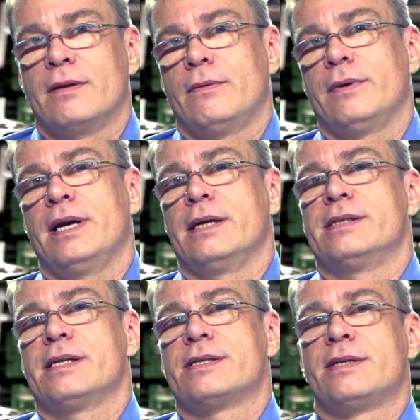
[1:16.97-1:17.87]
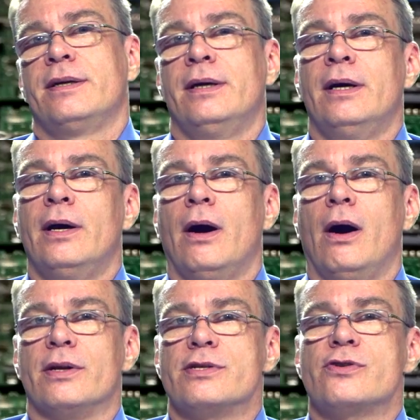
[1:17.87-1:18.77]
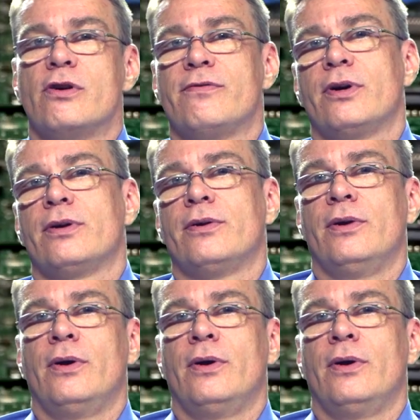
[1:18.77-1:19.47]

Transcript: or they exist on a server